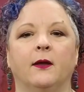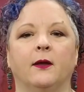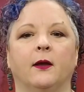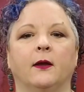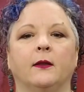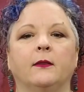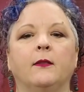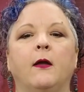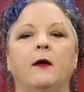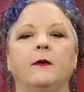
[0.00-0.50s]

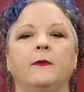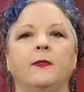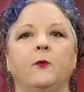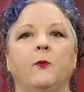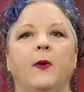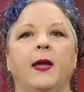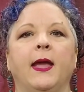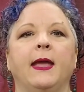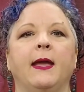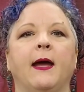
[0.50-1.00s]
Along the
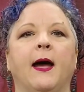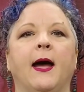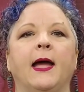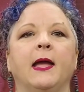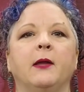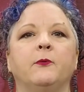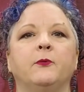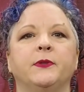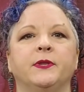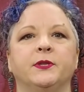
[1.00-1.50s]
way,
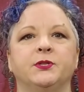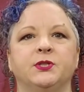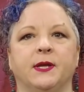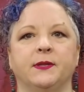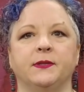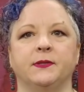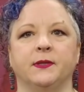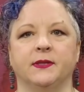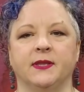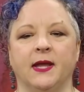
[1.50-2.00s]
I will
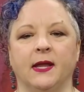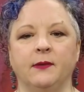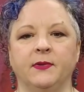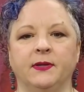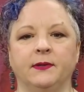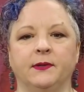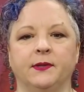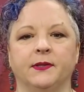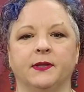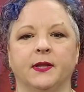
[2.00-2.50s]
suggest
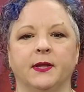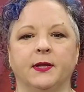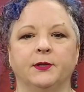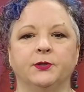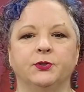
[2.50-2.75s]
assignments